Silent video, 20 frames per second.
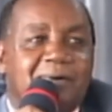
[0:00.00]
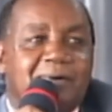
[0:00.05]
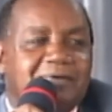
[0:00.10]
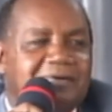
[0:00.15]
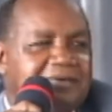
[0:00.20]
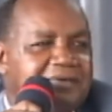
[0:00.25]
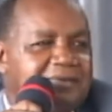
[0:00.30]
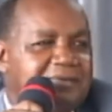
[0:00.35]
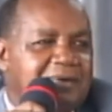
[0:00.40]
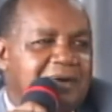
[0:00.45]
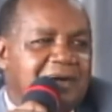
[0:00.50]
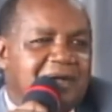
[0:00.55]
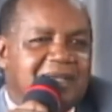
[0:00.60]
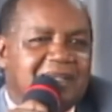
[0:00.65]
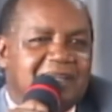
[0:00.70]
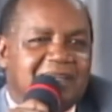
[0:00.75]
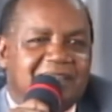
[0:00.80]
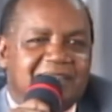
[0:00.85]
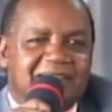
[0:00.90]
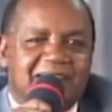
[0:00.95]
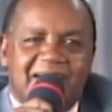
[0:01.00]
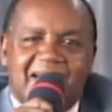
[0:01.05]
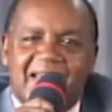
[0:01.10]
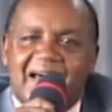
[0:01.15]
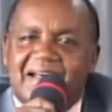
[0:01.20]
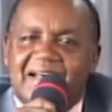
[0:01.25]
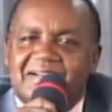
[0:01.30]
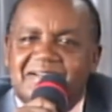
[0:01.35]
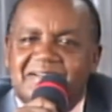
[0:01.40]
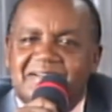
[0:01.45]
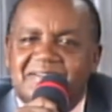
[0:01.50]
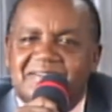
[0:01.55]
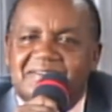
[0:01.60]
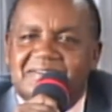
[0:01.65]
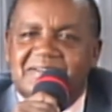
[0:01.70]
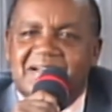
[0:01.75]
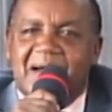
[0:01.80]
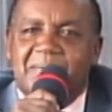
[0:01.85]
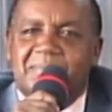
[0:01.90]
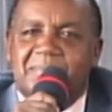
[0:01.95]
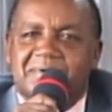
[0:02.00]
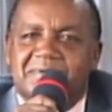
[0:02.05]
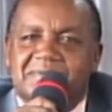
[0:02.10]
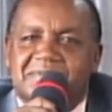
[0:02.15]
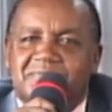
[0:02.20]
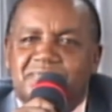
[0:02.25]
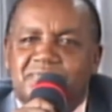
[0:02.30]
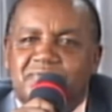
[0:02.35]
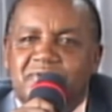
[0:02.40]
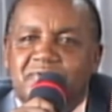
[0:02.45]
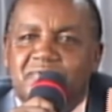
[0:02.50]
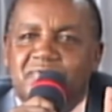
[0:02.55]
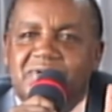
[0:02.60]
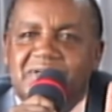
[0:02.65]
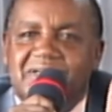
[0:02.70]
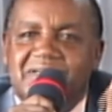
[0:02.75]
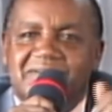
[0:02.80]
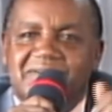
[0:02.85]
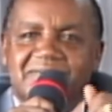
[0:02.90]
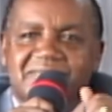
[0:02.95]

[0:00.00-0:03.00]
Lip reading: you are the land, Naboth's field.